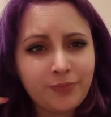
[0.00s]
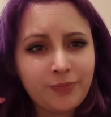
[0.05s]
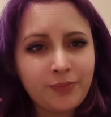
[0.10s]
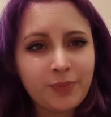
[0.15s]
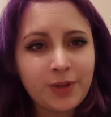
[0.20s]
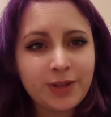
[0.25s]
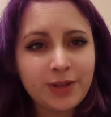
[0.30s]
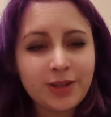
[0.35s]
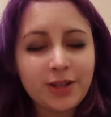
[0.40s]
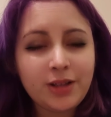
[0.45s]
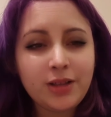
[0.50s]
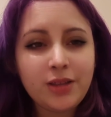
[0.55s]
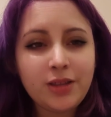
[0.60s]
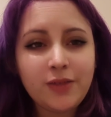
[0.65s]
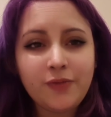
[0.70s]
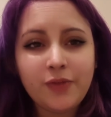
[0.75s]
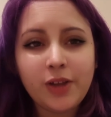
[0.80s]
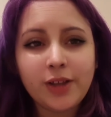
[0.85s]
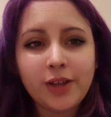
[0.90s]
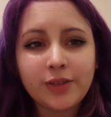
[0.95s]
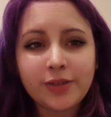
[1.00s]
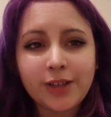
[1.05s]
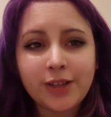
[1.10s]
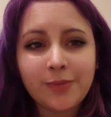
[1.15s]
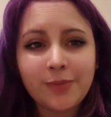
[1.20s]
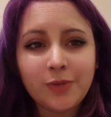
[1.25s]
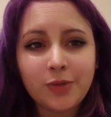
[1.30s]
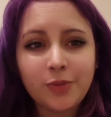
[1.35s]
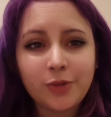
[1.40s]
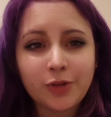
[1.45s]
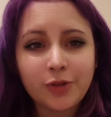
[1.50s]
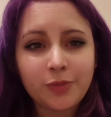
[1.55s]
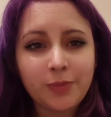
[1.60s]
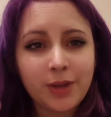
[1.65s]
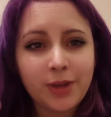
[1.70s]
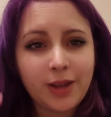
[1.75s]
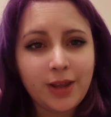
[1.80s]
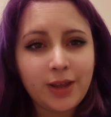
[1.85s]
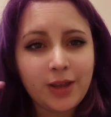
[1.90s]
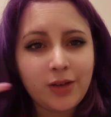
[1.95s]
basically the first time I washed
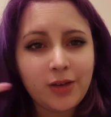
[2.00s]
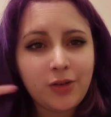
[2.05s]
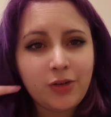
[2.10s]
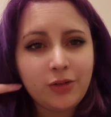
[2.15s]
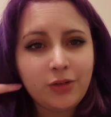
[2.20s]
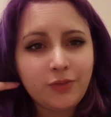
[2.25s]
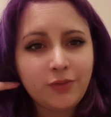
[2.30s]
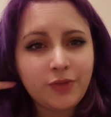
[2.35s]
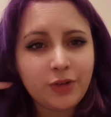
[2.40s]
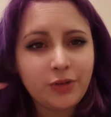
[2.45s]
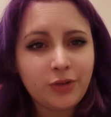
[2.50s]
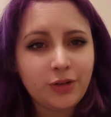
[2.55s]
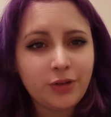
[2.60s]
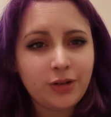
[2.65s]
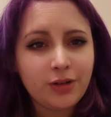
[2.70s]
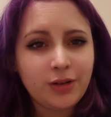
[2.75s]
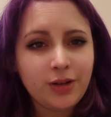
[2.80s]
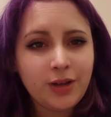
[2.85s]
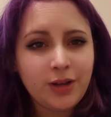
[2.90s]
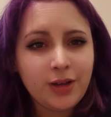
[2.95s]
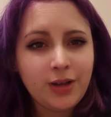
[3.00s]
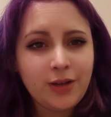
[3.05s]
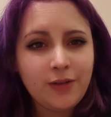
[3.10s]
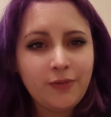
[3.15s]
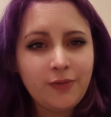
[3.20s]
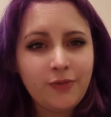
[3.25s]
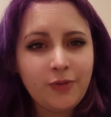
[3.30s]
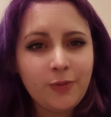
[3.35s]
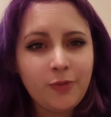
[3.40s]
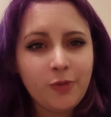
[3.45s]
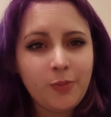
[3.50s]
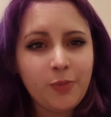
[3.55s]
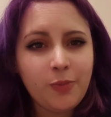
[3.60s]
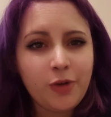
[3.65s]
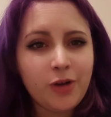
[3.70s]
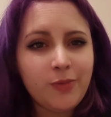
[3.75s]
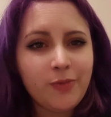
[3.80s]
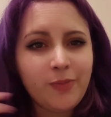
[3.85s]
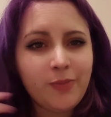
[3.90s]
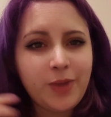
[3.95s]
my hair, all of the colour from the
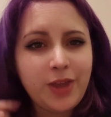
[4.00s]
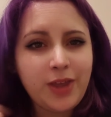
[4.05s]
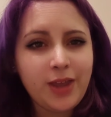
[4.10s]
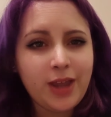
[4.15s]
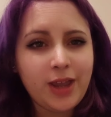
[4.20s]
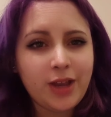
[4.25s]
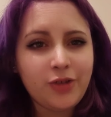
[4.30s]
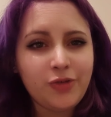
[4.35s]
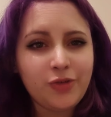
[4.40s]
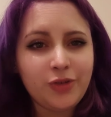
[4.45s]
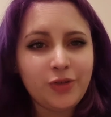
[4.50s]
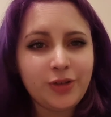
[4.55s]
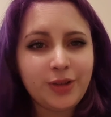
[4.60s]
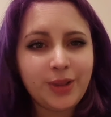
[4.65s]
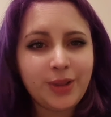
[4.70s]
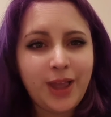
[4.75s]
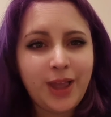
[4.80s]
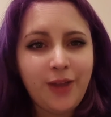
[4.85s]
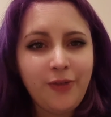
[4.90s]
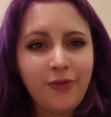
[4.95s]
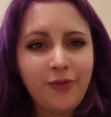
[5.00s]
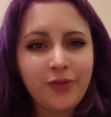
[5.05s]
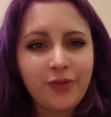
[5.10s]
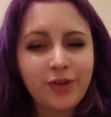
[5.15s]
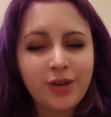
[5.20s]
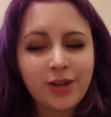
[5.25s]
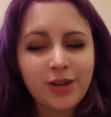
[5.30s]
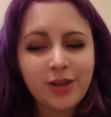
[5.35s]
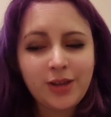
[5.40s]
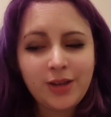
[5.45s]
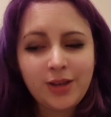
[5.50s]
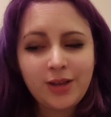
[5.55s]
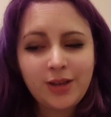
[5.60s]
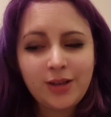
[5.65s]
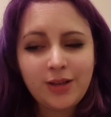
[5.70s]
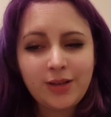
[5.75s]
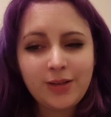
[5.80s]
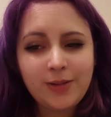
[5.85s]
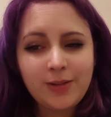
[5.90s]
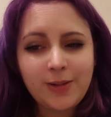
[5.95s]
bottom of my hair just left
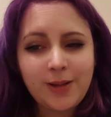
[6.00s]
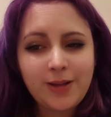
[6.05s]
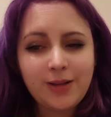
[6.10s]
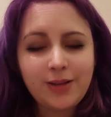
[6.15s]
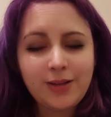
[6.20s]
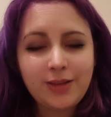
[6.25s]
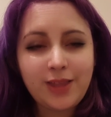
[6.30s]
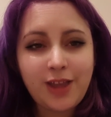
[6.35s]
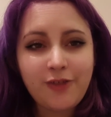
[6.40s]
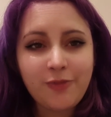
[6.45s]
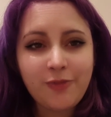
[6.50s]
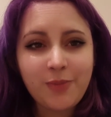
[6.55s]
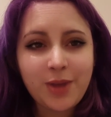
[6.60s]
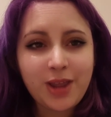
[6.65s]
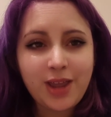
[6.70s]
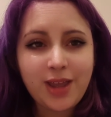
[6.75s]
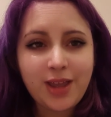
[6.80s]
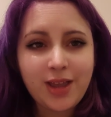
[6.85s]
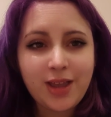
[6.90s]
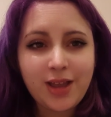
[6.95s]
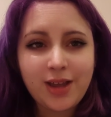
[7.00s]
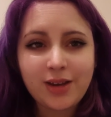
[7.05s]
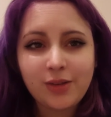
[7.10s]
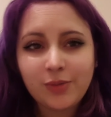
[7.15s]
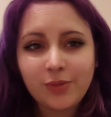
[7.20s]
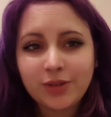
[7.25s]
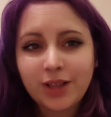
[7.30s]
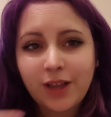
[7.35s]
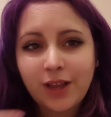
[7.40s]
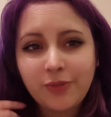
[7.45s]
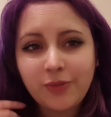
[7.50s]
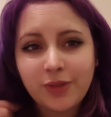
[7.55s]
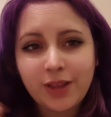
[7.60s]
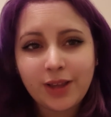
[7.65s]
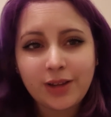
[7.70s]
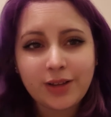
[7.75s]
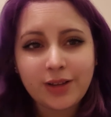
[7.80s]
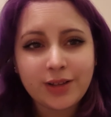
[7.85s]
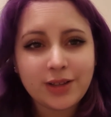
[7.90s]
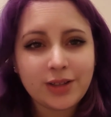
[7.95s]
my hair, and I was left with
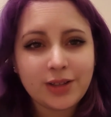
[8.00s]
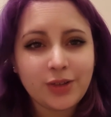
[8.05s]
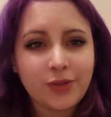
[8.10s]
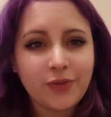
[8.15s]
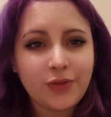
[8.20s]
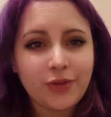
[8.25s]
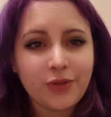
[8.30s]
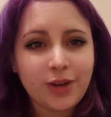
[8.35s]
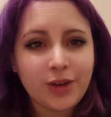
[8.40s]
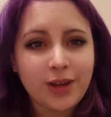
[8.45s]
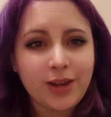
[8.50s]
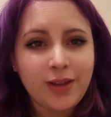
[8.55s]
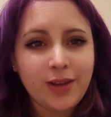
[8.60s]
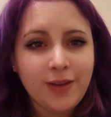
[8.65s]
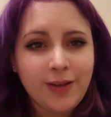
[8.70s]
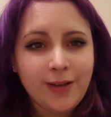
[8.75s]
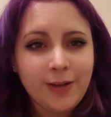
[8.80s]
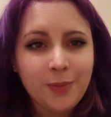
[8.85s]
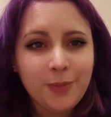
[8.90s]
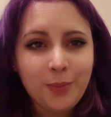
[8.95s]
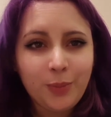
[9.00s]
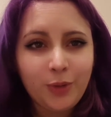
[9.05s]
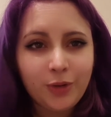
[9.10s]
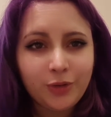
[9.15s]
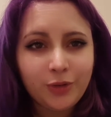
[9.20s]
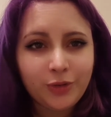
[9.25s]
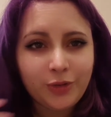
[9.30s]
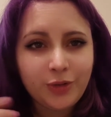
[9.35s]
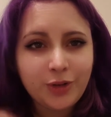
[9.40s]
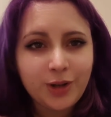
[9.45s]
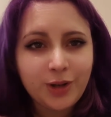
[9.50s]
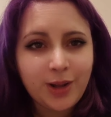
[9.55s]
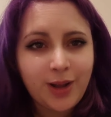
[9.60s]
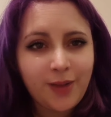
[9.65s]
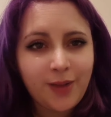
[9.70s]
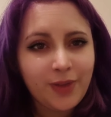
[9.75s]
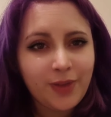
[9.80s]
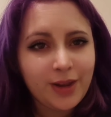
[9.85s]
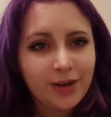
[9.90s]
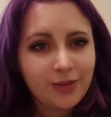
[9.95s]
like a silvery blonde colour,
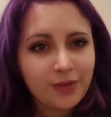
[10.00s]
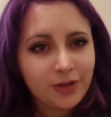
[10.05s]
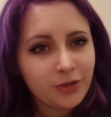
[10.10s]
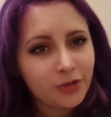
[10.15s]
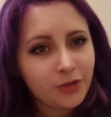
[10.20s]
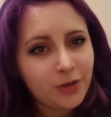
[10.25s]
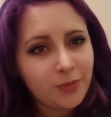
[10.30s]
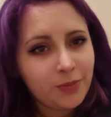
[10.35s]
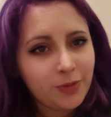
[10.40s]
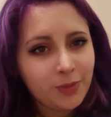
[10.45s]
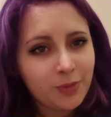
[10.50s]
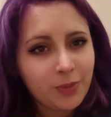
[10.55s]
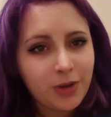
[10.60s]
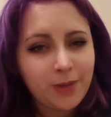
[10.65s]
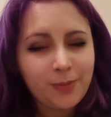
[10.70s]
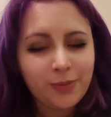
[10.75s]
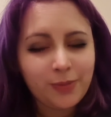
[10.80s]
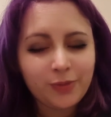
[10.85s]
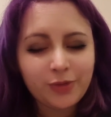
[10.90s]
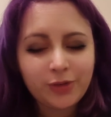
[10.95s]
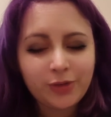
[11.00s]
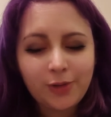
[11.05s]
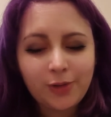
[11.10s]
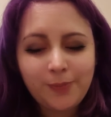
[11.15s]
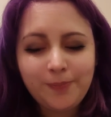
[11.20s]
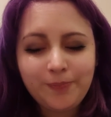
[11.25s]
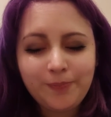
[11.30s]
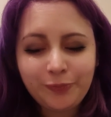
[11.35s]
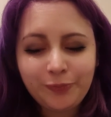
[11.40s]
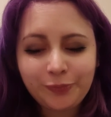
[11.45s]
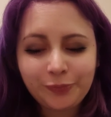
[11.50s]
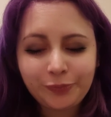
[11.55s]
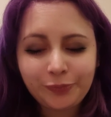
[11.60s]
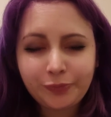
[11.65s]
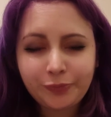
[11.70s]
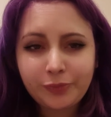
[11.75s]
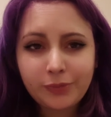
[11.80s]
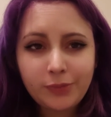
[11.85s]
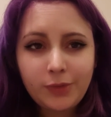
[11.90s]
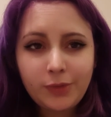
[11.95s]
and then at the top was purple. So
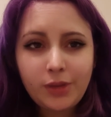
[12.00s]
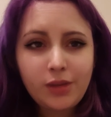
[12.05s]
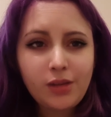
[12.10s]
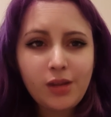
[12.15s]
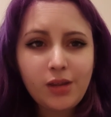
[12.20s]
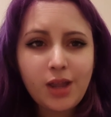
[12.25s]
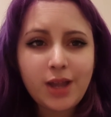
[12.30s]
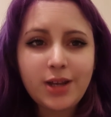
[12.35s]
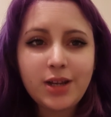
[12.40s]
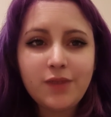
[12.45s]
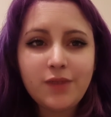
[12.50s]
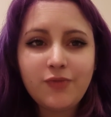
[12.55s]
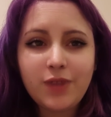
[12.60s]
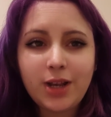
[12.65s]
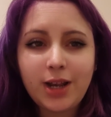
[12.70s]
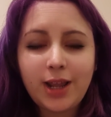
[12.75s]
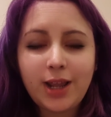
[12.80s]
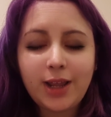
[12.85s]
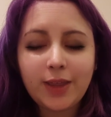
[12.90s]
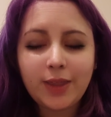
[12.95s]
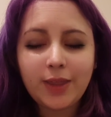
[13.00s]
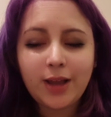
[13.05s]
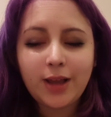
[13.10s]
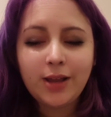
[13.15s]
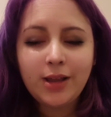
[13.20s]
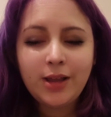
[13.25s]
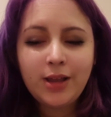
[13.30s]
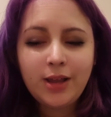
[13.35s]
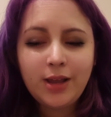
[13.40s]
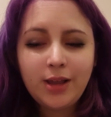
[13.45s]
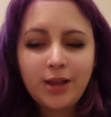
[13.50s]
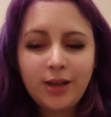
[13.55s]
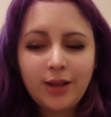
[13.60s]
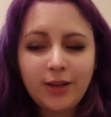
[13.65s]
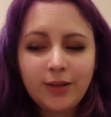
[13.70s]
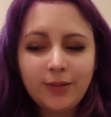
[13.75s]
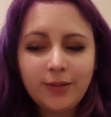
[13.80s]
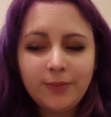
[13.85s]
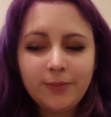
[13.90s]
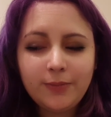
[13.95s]
I didn't really like that.
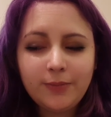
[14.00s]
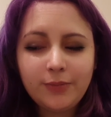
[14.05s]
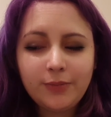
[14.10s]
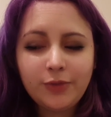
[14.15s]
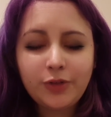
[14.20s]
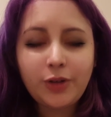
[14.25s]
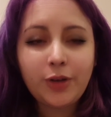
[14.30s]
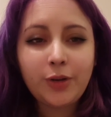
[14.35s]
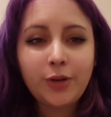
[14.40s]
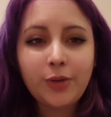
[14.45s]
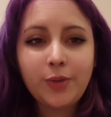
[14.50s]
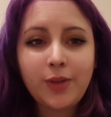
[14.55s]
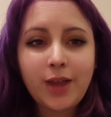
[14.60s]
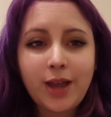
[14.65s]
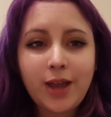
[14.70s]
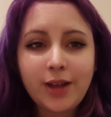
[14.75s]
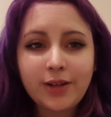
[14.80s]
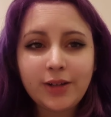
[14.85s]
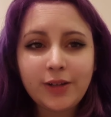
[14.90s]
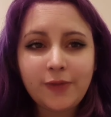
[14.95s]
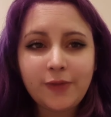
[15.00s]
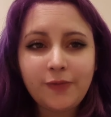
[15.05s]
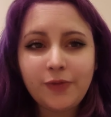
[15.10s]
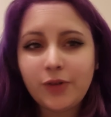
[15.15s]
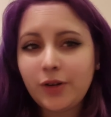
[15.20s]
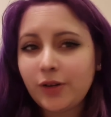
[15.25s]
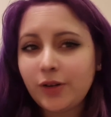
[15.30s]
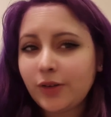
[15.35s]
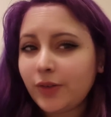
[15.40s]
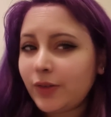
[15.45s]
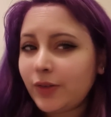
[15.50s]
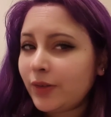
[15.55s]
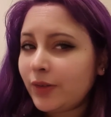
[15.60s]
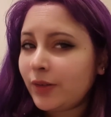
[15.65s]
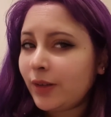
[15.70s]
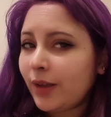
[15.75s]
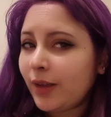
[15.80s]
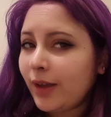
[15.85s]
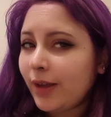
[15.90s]
So Arctic Fox,